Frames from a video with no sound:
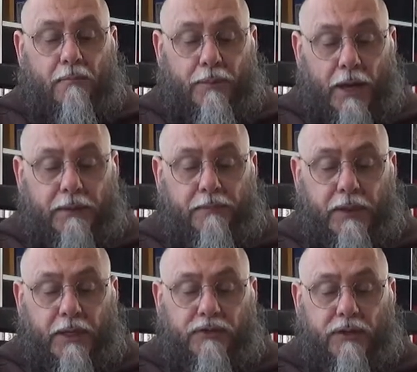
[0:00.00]
But
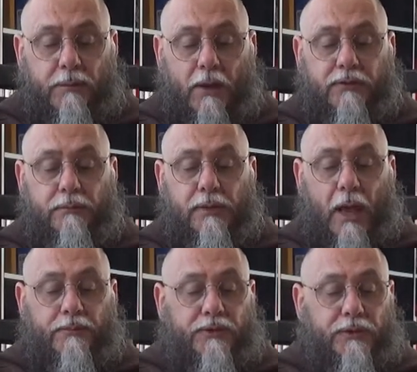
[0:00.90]
insurmountable
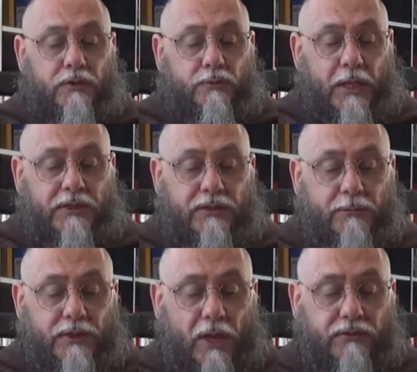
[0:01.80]
obstacles placed
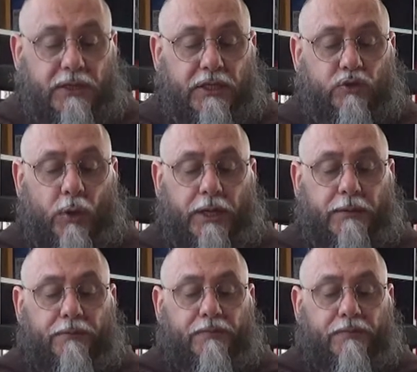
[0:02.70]
themselves in his way.